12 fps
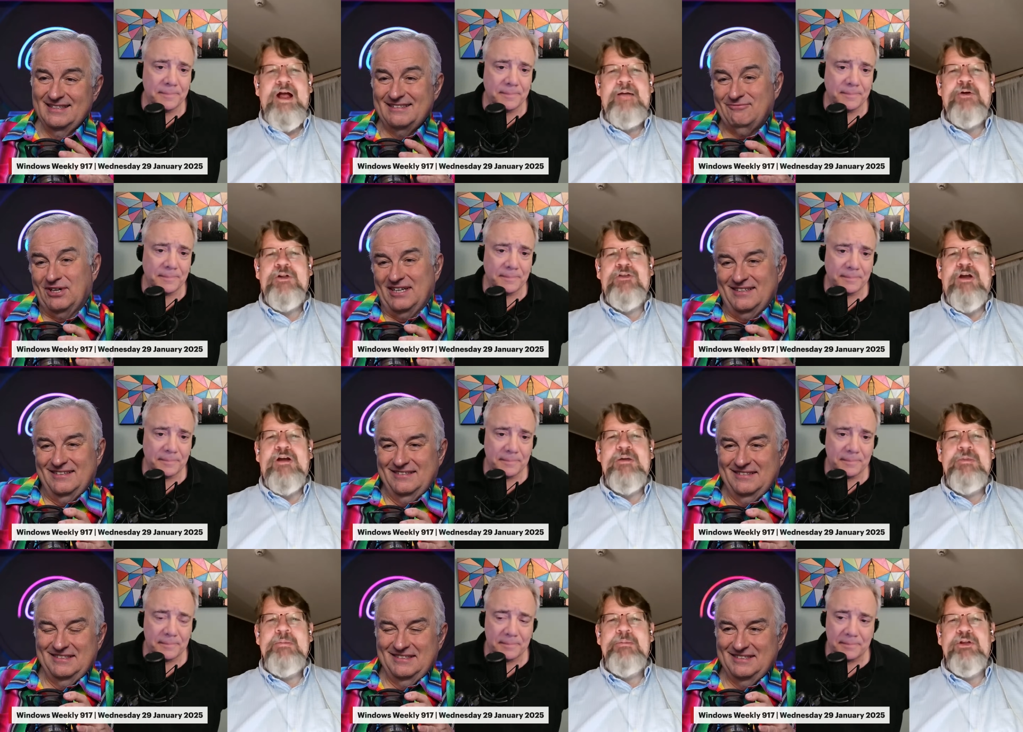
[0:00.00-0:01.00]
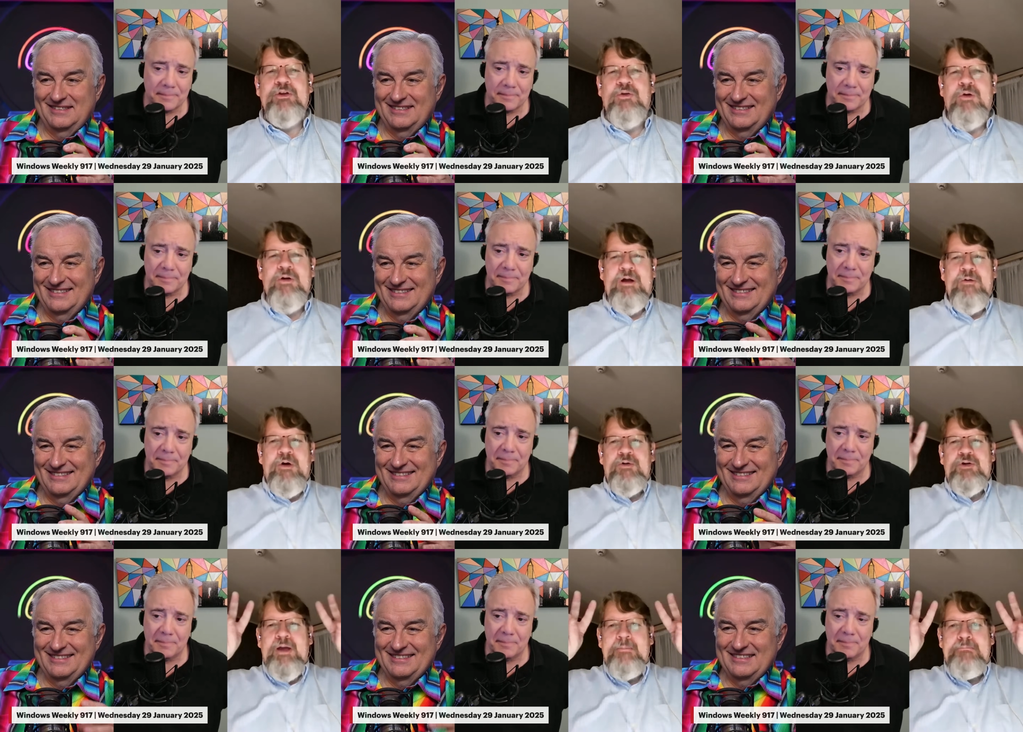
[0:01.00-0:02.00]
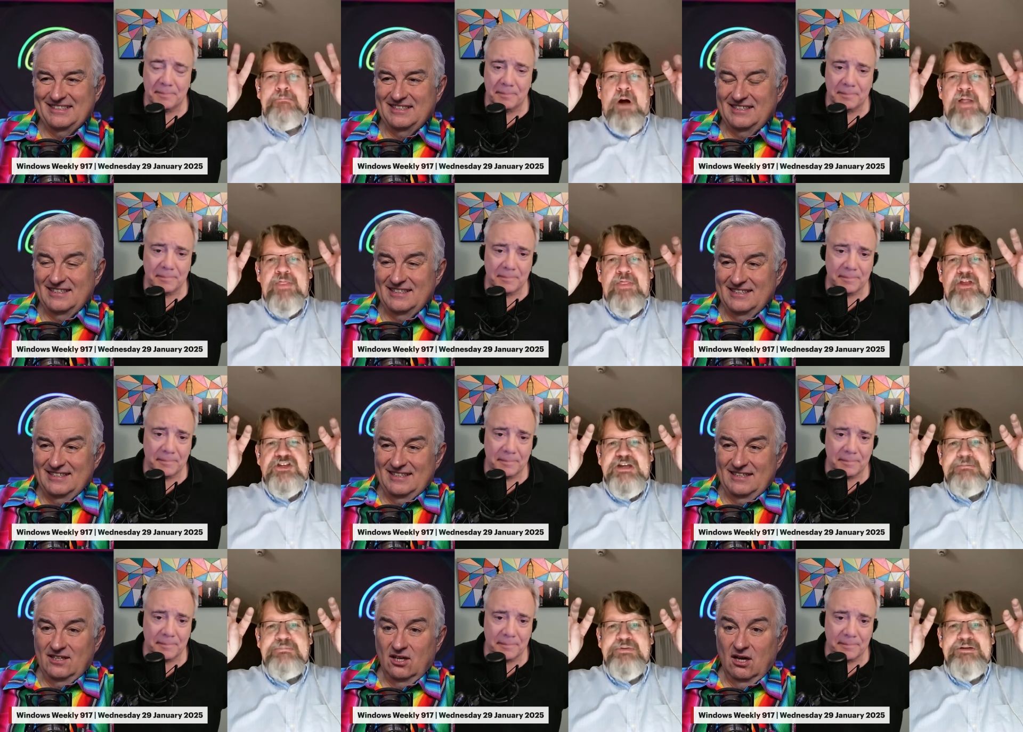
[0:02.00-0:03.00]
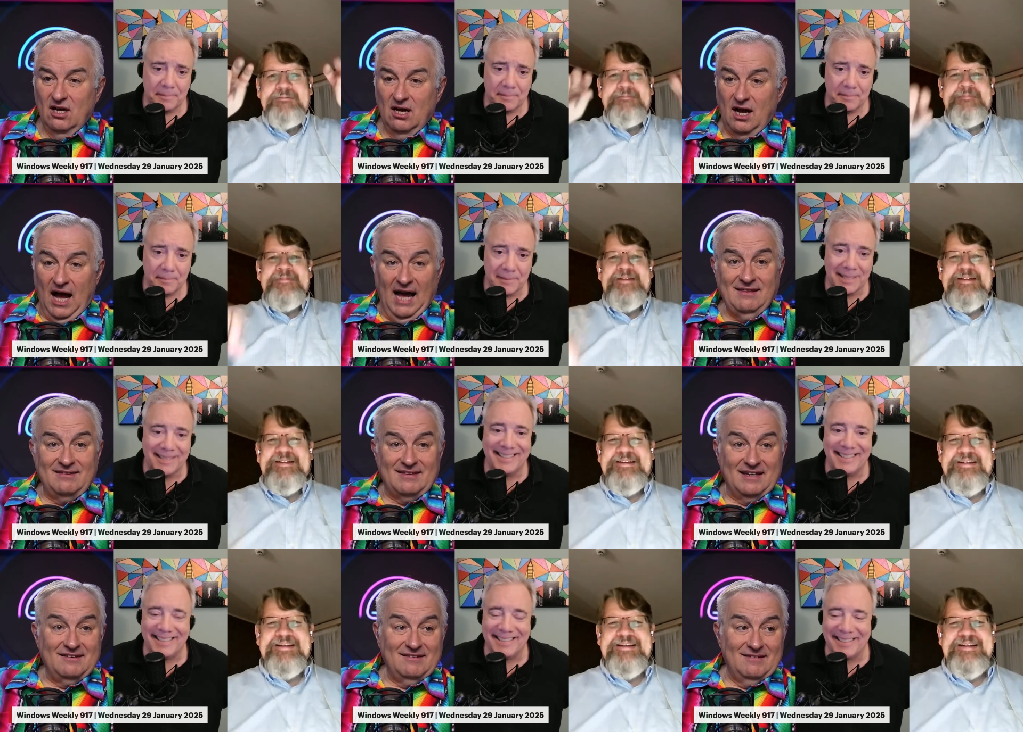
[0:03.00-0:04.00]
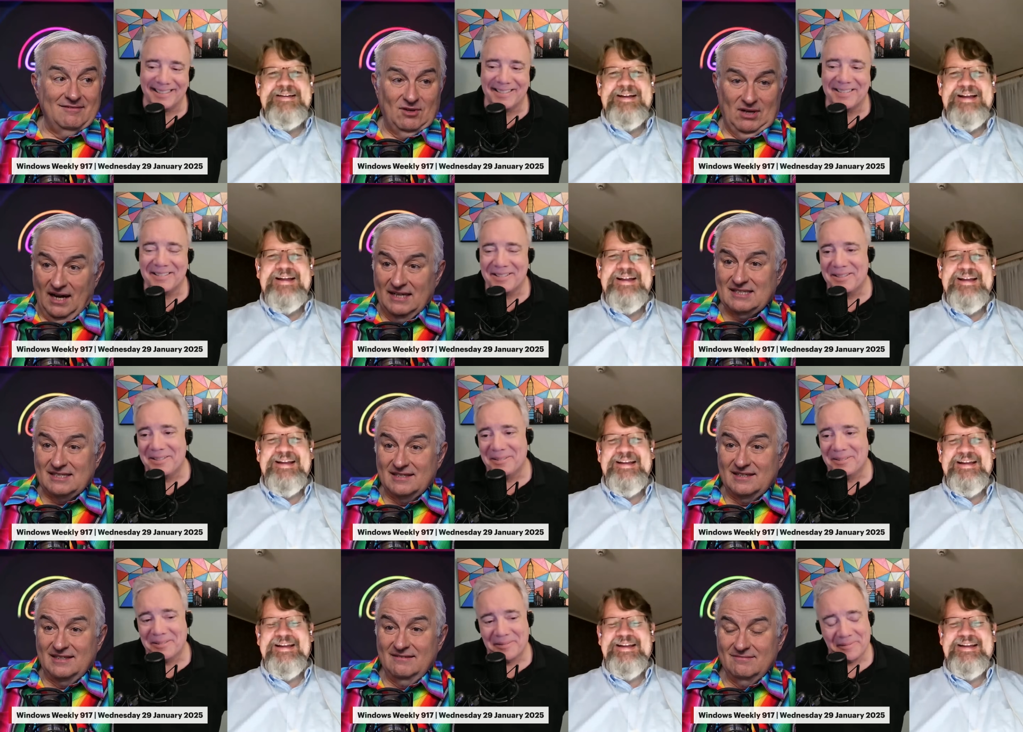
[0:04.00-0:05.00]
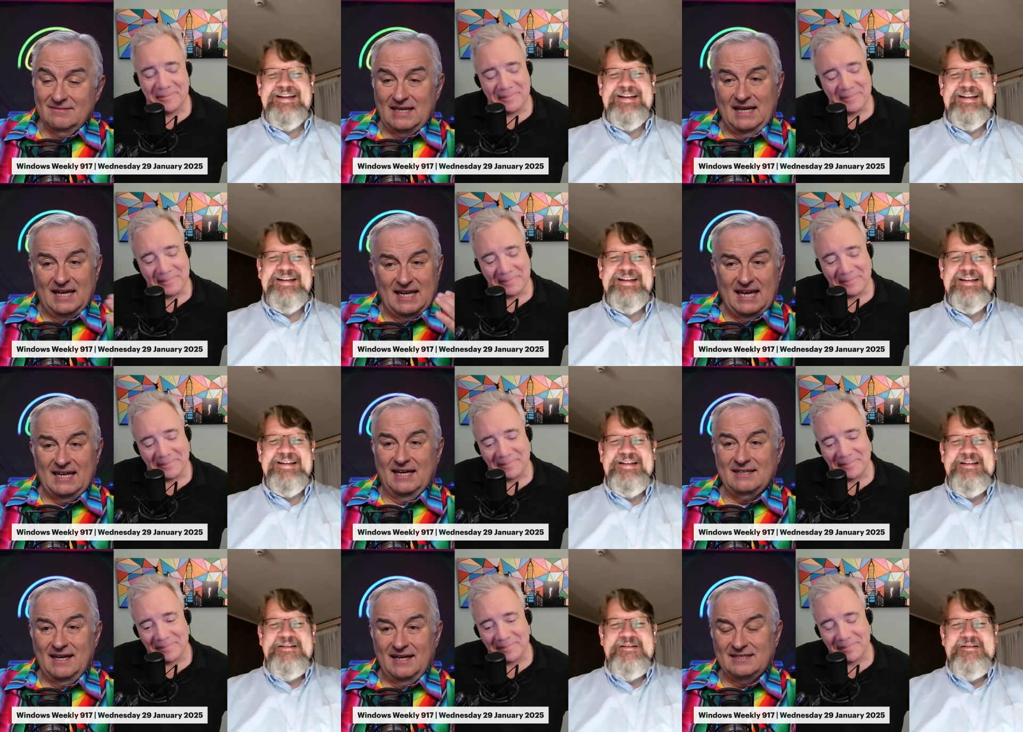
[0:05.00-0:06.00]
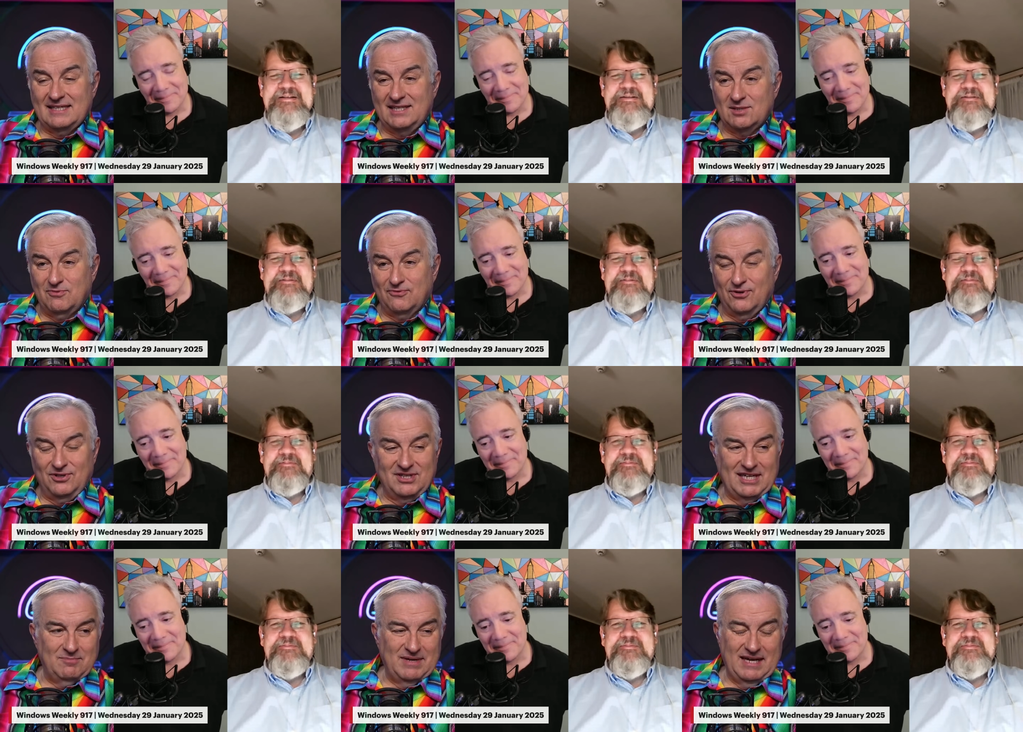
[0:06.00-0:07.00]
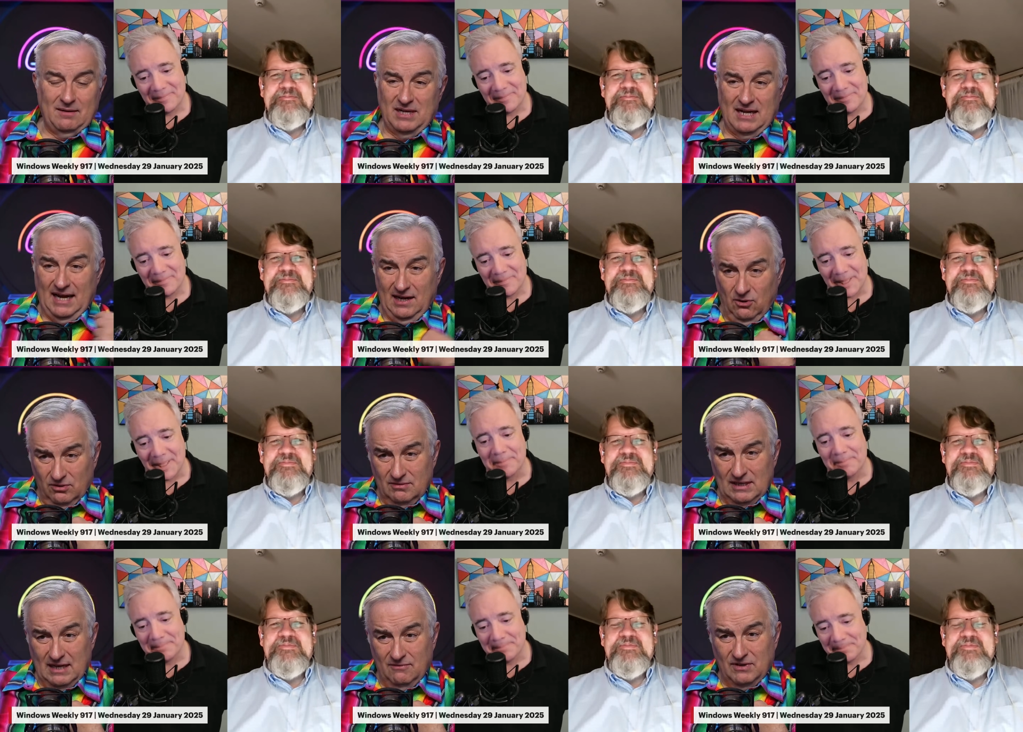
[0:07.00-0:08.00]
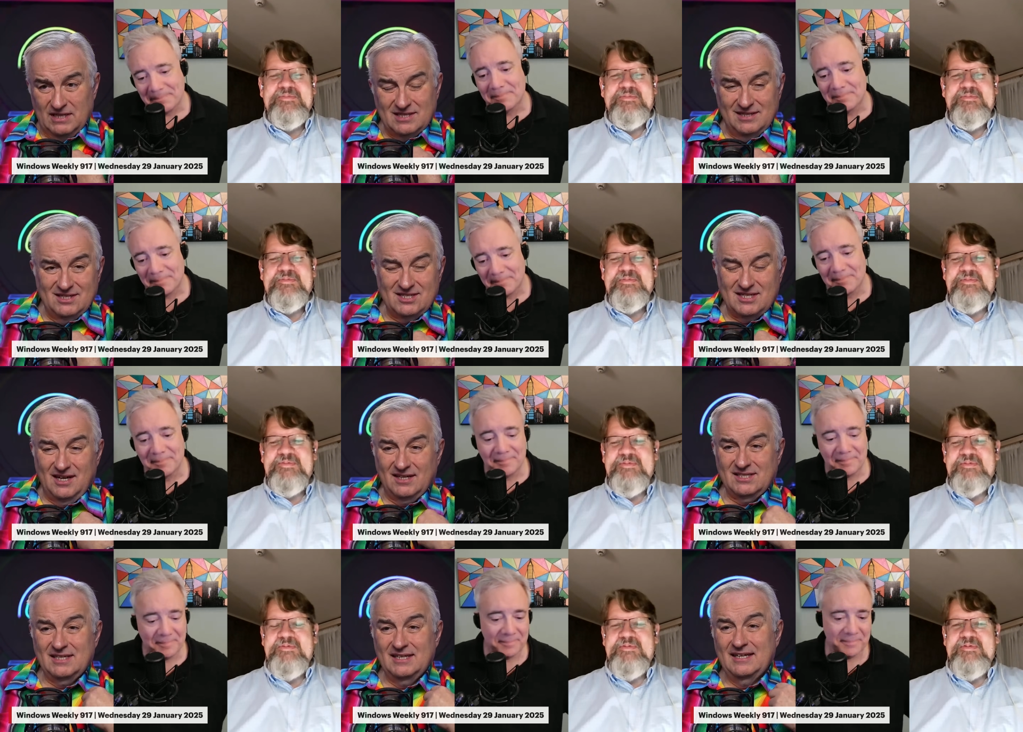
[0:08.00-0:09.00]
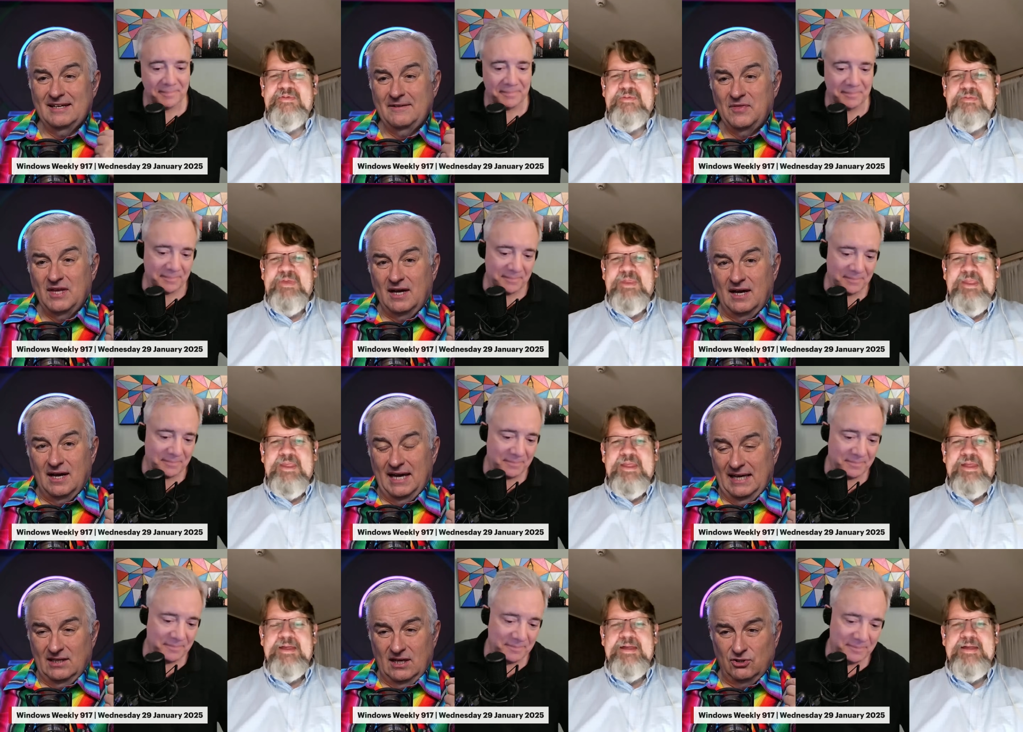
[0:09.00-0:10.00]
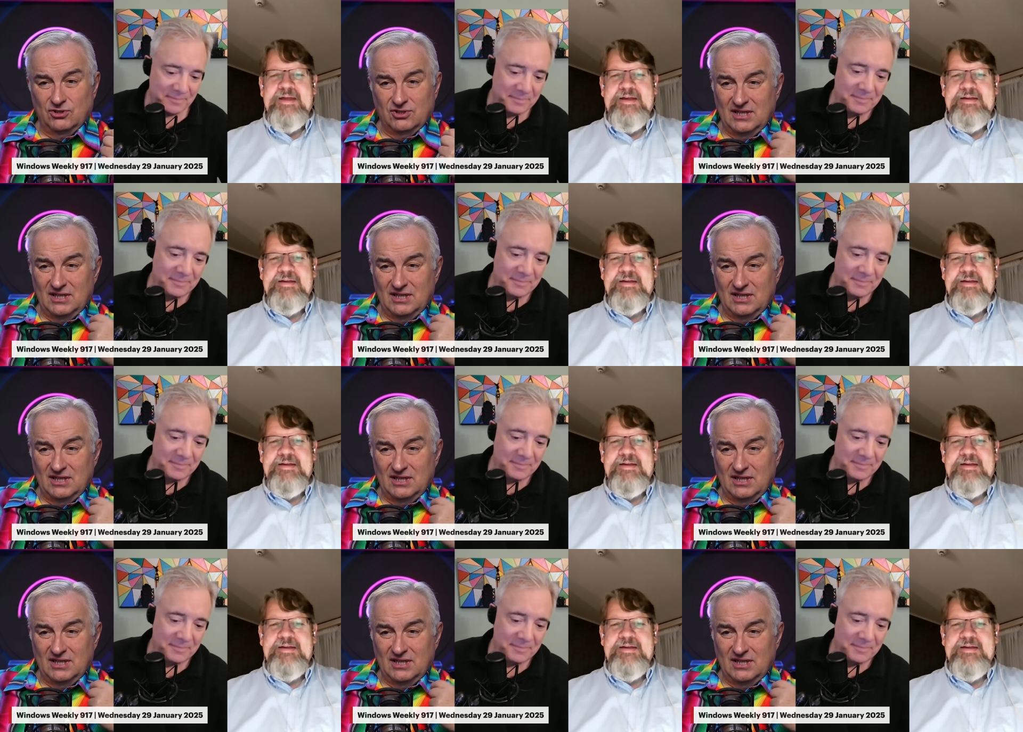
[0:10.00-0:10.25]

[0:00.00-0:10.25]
Speaker 1: I'm already right. talking to people who quote unquote bought the dip. I think yeah, yeah.
Speaker 2: honestly, and again, I, I, said this before you came back, but I don't yeah. invest in these stocks uh, and you should